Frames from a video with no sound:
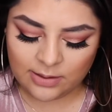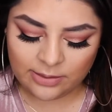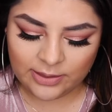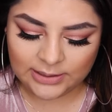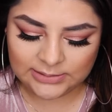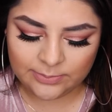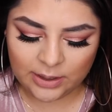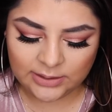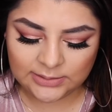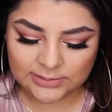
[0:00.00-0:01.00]
This
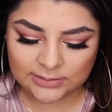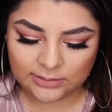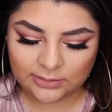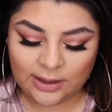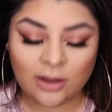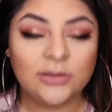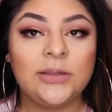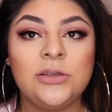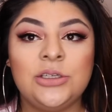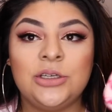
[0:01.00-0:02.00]
month they
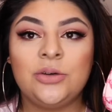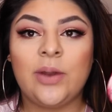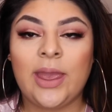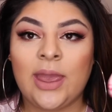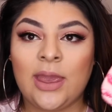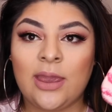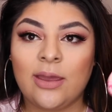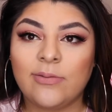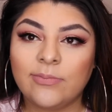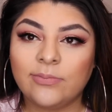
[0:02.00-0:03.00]
also do
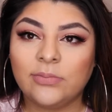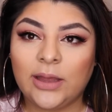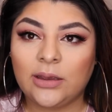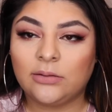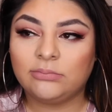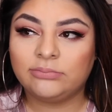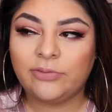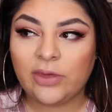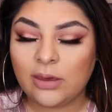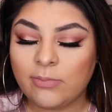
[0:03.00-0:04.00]
a like
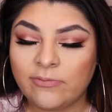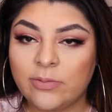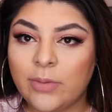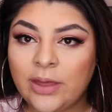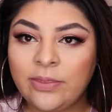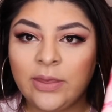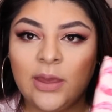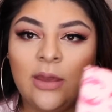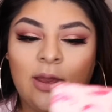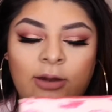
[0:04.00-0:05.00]
theme of the month,
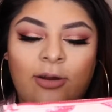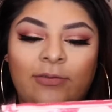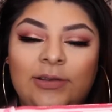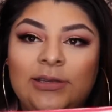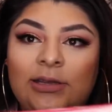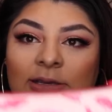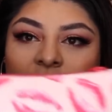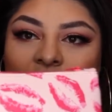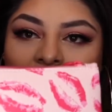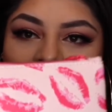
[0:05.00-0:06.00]
and obviously this
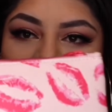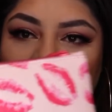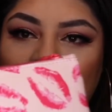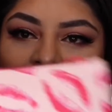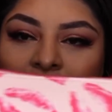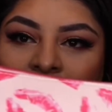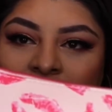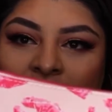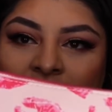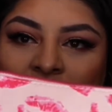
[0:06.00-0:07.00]
is like very
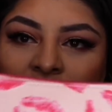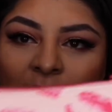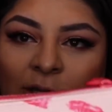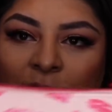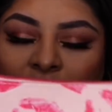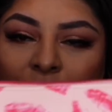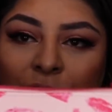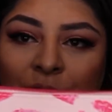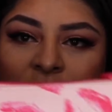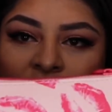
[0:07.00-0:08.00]
Valentine's, very
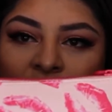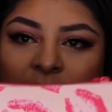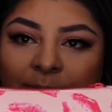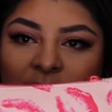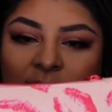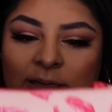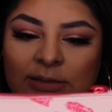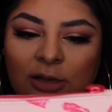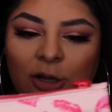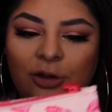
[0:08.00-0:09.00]
cute,
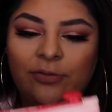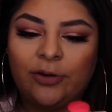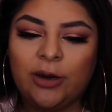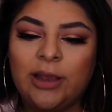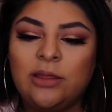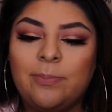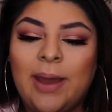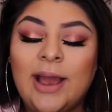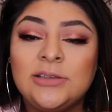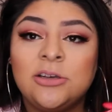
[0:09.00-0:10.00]
lipsticks all over, and the
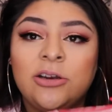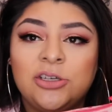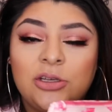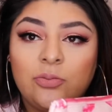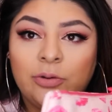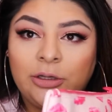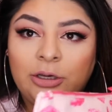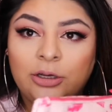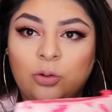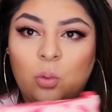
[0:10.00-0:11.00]
bags are actually really
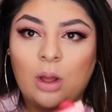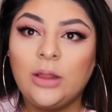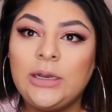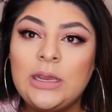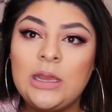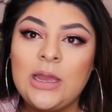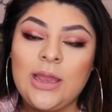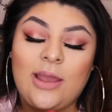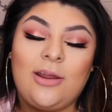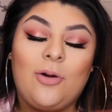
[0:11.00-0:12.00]
good quality,
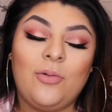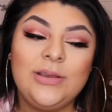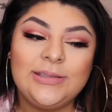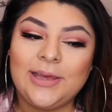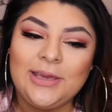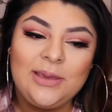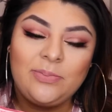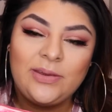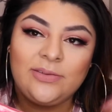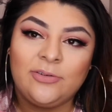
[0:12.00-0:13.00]
and I always like
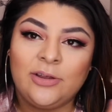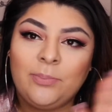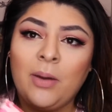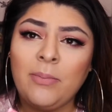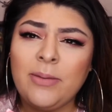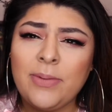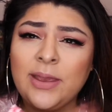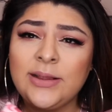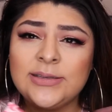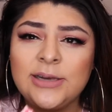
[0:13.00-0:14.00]
keep these for like bobby
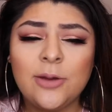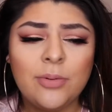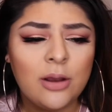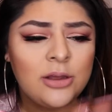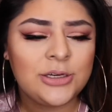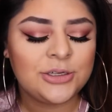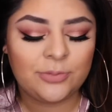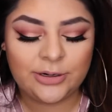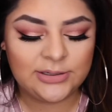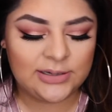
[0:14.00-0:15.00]
pins, nail polish,
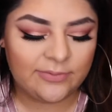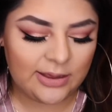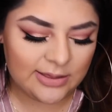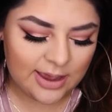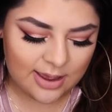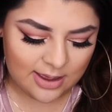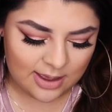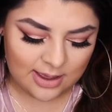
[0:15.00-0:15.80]
weird stuff like that.